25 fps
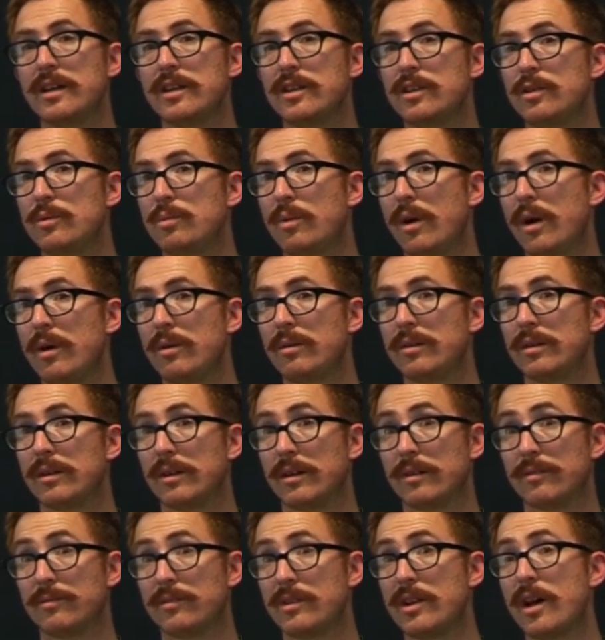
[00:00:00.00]
you won't
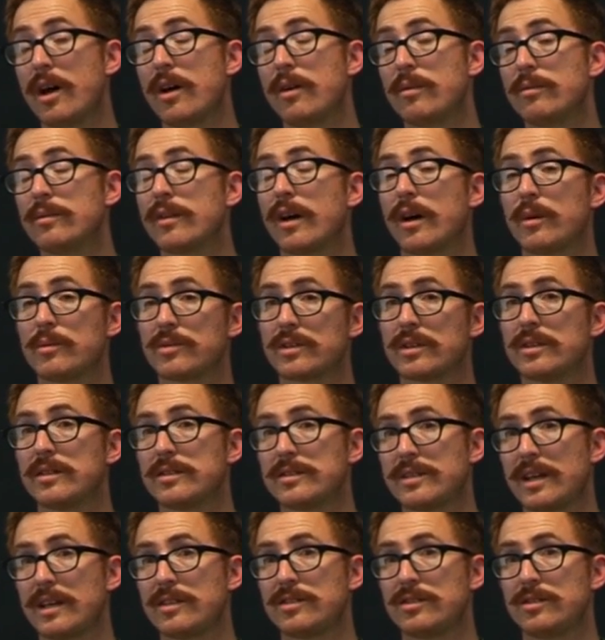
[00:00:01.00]
have known that I was going to
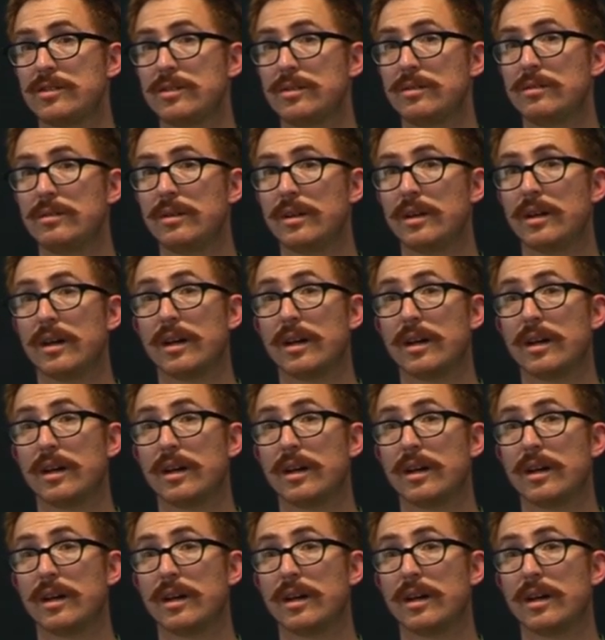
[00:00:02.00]
test you